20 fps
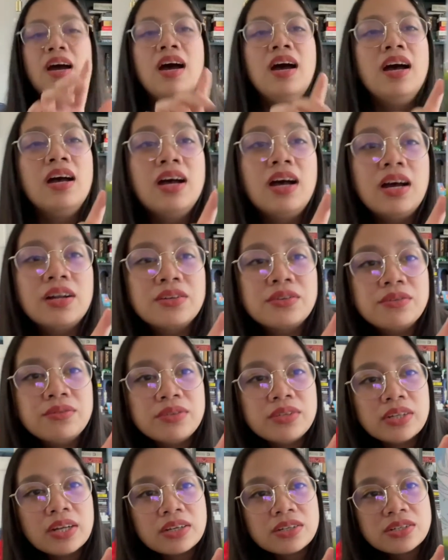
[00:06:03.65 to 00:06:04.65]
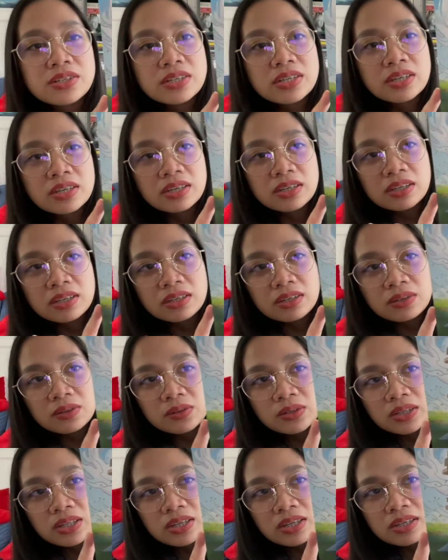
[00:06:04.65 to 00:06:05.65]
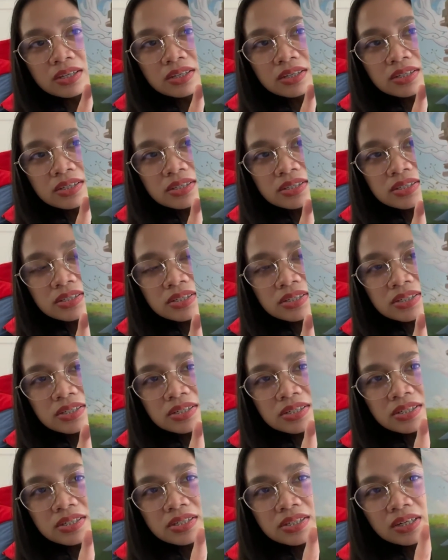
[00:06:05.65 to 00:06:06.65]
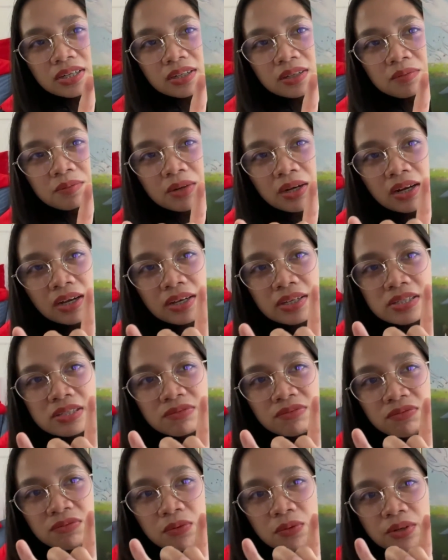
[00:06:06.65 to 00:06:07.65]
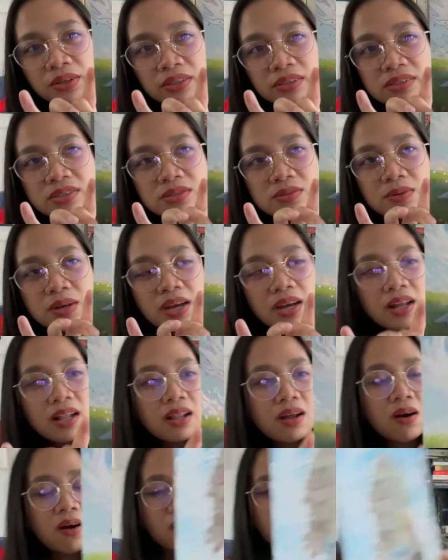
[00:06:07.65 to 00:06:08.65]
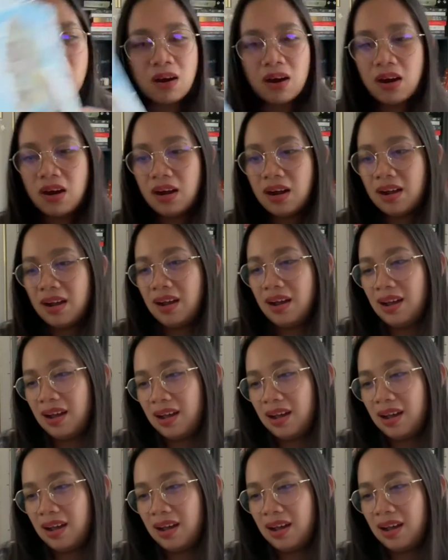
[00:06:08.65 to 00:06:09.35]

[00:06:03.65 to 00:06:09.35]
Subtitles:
I don't know if you can actually really see the detail, but it's foiled as well. Aw.